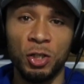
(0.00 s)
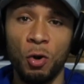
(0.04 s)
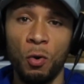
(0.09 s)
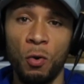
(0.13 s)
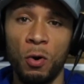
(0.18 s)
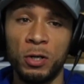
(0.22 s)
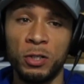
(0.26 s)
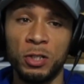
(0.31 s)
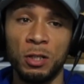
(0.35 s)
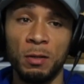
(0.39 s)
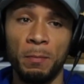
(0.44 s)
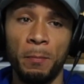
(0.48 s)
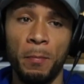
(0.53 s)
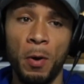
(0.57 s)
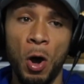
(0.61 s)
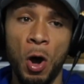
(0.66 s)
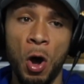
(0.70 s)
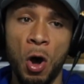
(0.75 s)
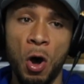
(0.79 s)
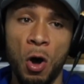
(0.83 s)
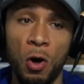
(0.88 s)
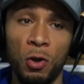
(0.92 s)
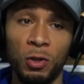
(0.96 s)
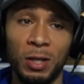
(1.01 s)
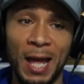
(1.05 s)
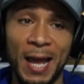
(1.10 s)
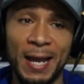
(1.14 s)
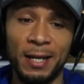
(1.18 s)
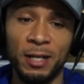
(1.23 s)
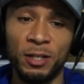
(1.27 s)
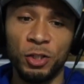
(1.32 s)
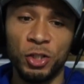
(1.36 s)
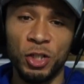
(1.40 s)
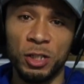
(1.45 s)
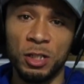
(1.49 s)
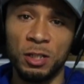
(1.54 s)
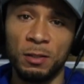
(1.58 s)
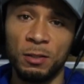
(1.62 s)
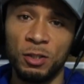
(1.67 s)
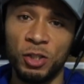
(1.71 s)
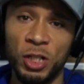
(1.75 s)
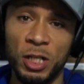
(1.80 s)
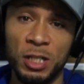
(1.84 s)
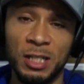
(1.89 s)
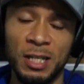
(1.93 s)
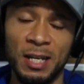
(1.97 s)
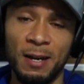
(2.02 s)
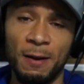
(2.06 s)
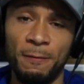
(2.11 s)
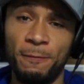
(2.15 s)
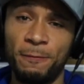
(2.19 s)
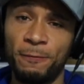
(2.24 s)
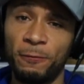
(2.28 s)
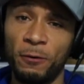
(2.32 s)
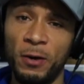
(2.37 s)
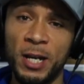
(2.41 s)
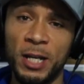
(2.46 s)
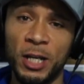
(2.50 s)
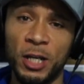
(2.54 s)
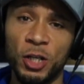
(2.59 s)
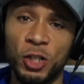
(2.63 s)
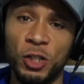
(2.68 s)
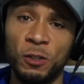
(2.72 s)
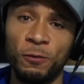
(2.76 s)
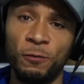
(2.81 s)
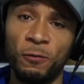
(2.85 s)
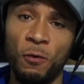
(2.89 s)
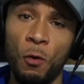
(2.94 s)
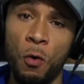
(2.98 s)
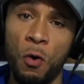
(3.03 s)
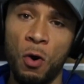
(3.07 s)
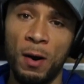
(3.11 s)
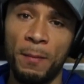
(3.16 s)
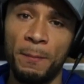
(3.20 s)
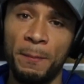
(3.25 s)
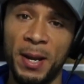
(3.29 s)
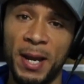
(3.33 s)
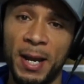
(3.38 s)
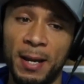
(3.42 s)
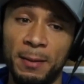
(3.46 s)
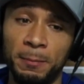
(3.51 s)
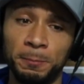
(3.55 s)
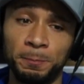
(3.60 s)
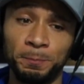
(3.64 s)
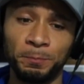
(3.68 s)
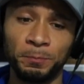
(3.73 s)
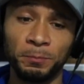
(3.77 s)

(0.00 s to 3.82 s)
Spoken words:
scores the ball like just in a freakish form, man.